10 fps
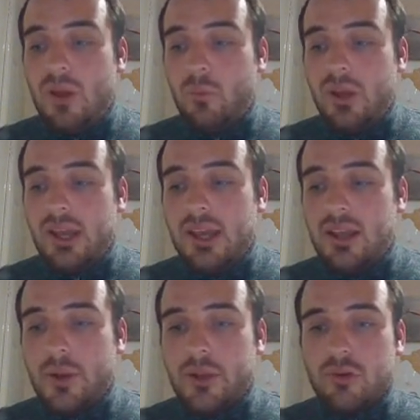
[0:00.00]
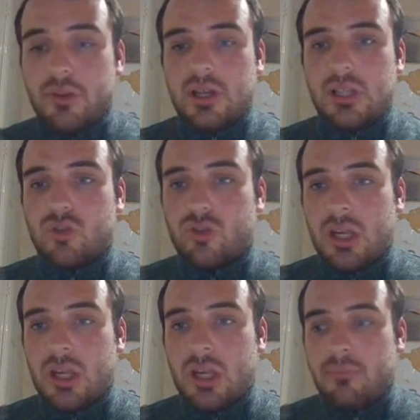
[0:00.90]
when we're going
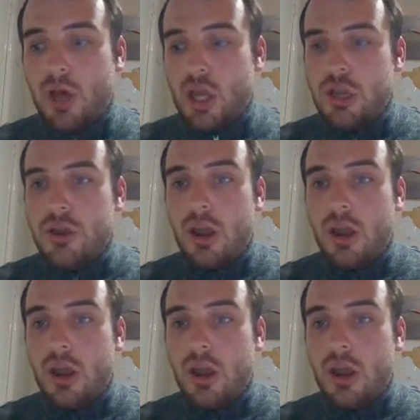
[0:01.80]
cross-country, but